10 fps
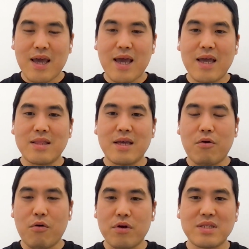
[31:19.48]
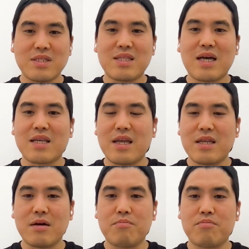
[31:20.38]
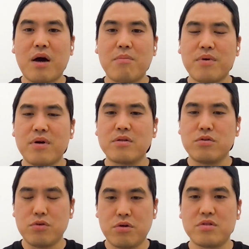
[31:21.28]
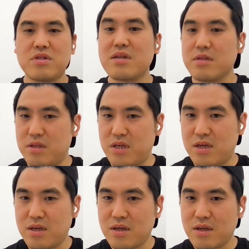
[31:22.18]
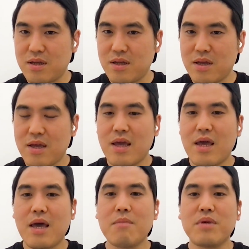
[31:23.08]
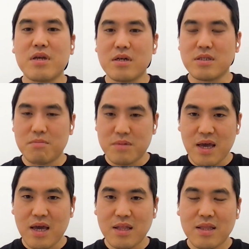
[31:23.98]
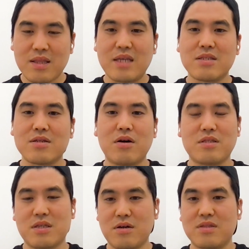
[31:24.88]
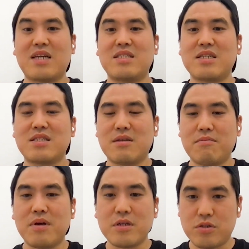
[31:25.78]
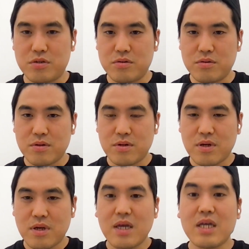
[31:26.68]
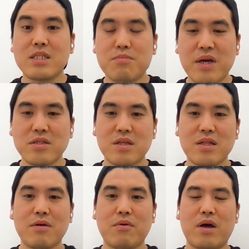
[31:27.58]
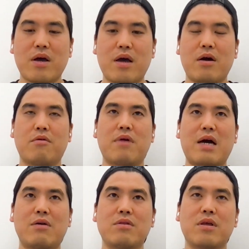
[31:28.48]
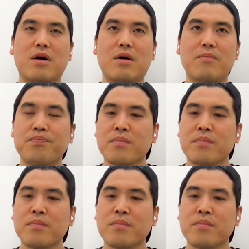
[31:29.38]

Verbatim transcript: and the organs not getting a proper neural signaling. And because of that, that's causing a digestive issue, especially around the